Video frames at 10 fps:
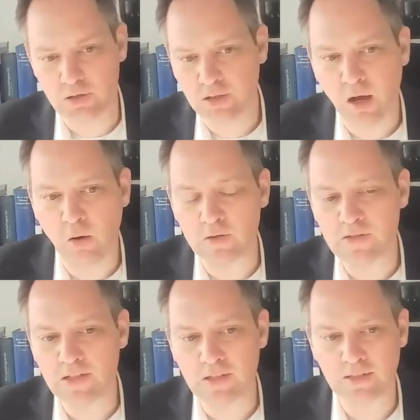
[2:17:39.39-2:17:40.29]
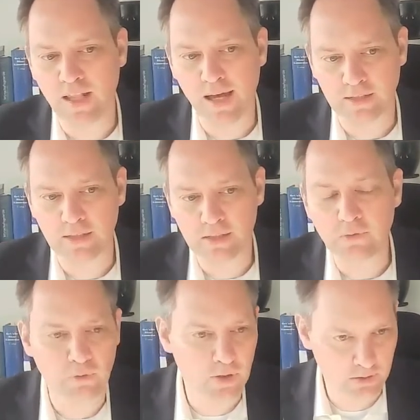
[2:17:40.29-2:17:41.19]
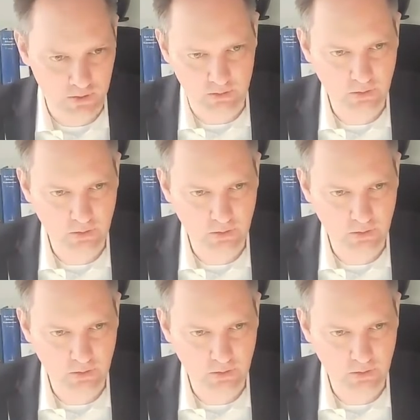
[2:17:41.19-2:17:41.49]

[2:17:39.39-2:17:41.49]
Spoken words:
it now on this slightly different